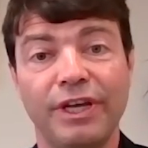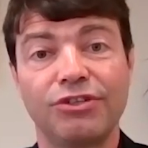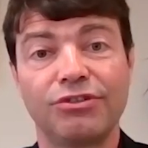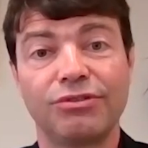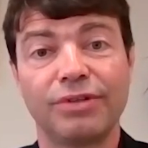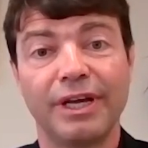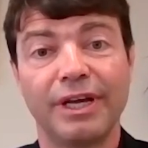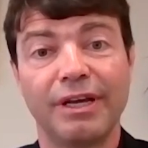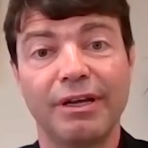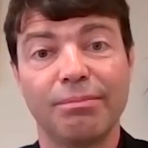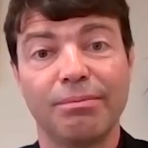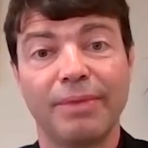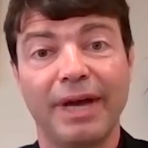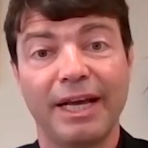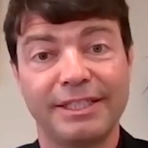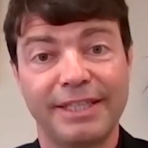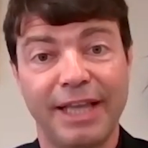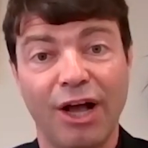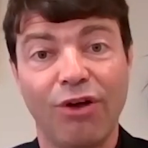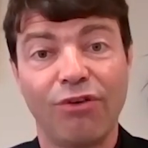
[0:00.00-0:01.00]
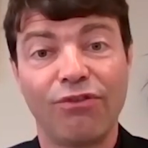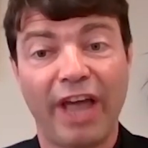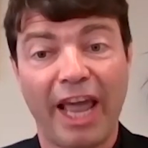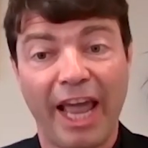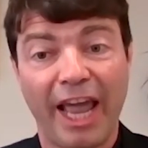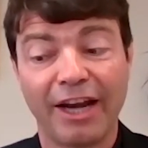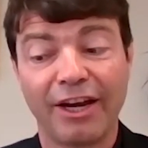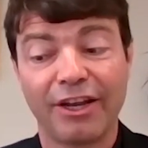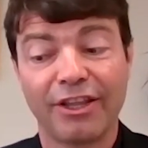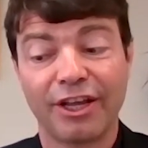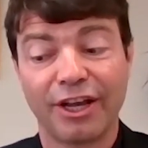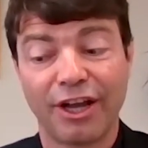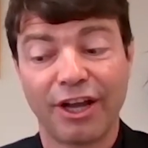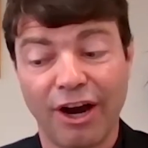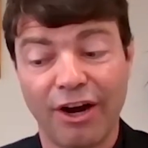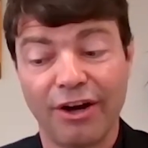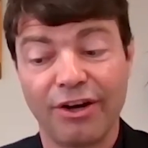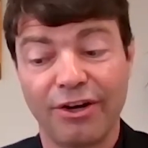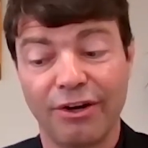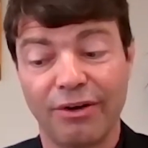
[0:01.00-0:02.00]
featuring myself and the
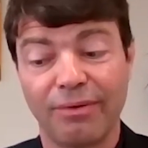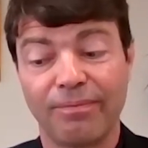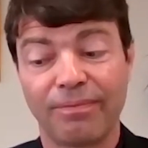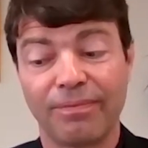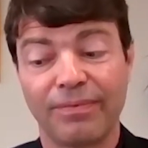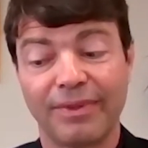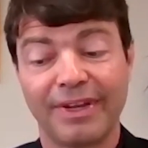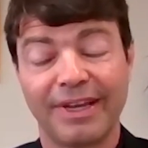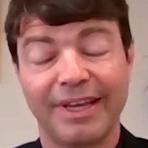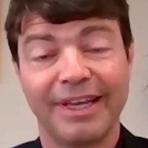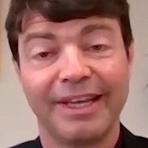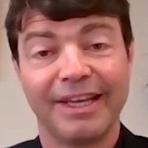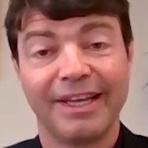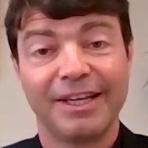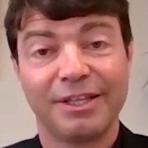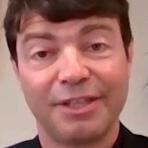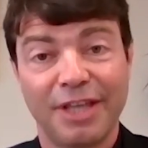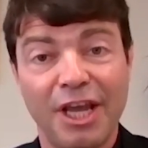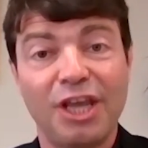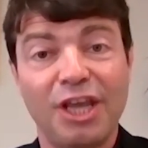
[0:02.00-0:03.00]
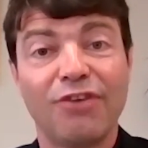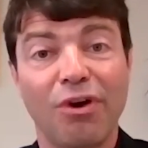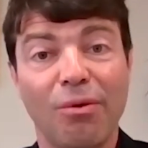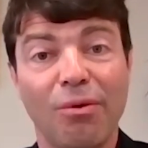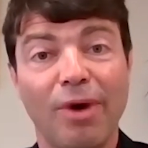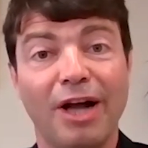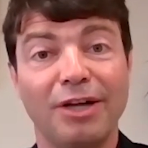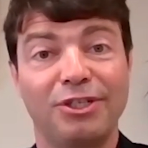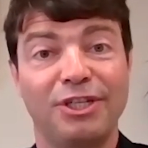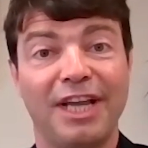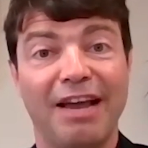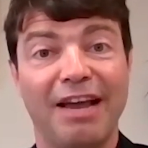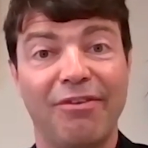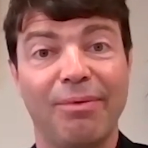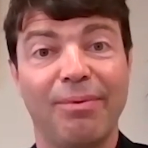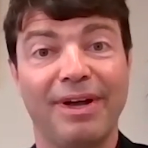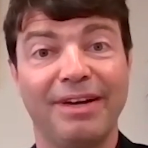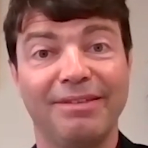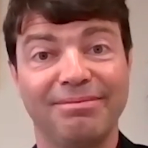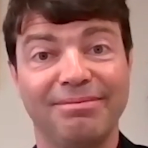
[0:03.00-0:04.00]
Cardinal. Thank you for watching,
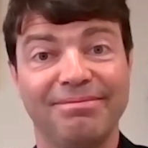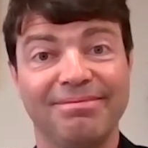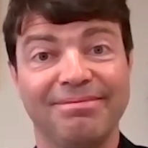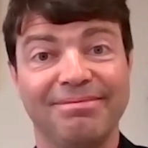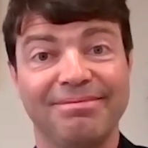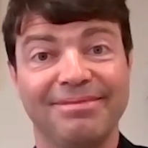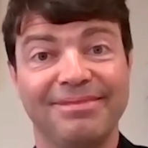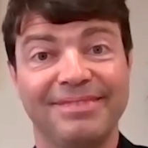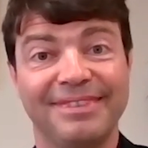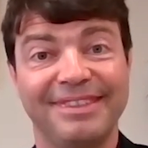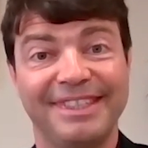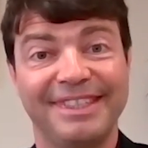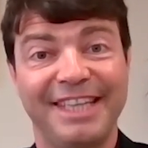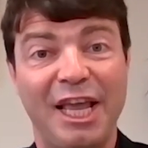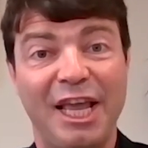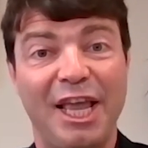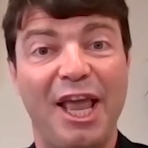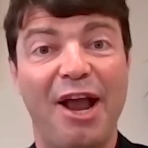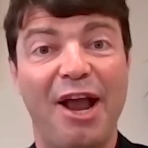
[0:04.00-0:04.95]
everyone. Take